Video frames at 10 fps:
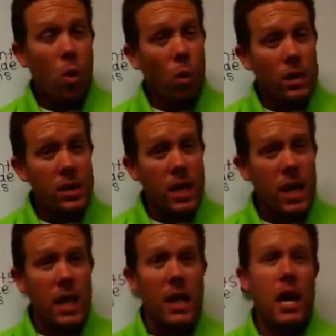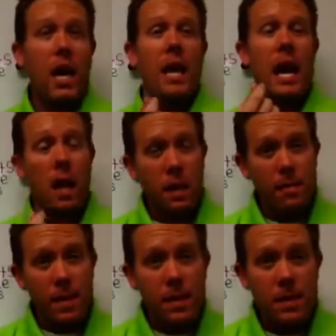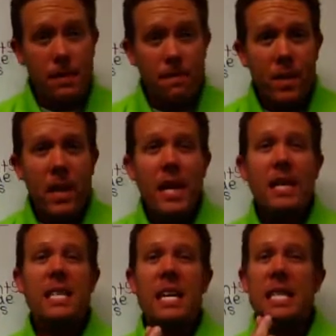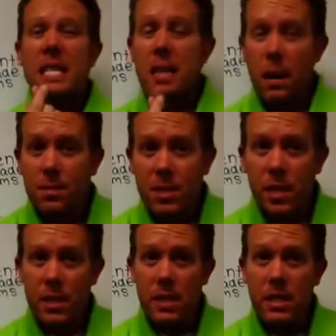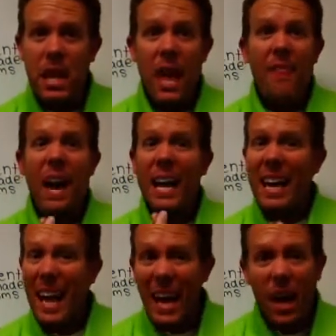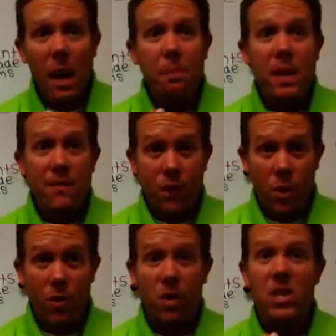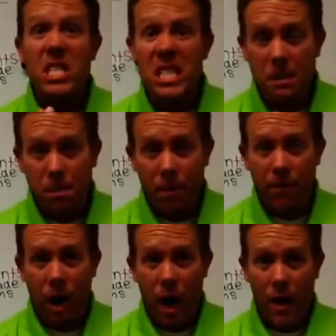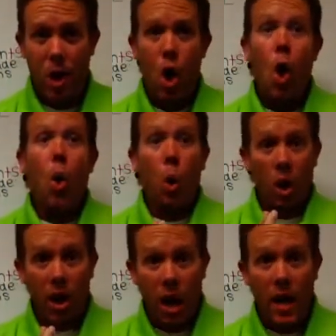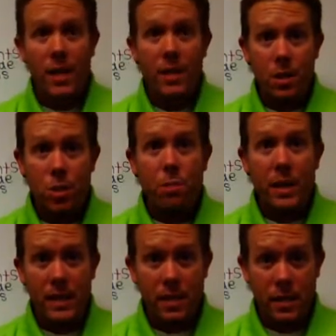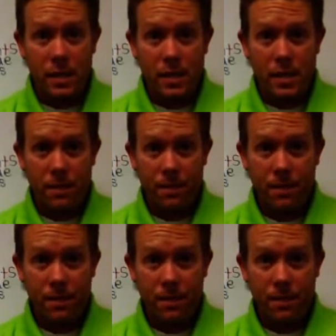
Once again, an element is a substance that cannot be further simplified or cut into pieces.